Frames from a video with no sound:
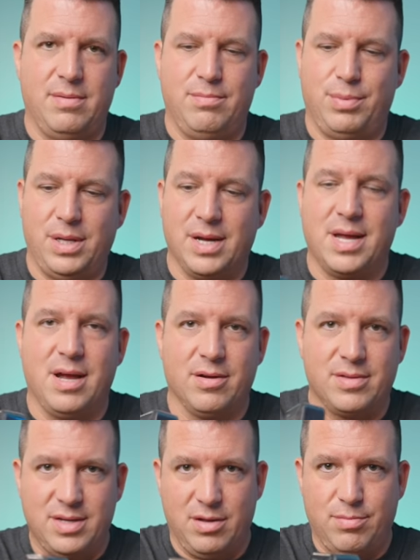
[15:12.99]
a plug here
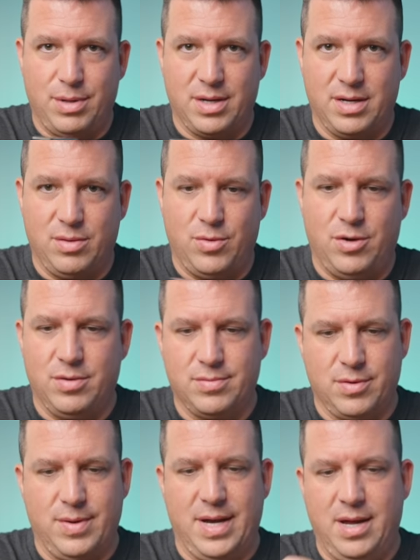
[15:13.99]
that you plug into the wall
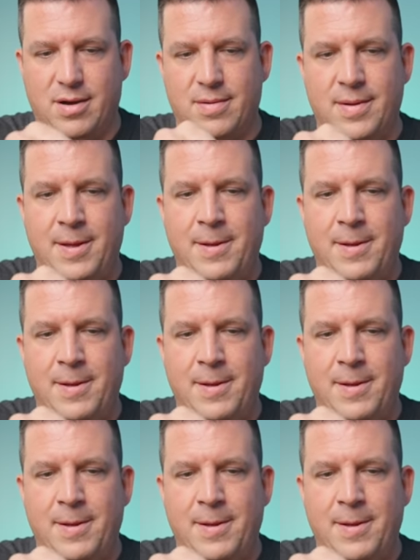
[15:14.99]
or right here.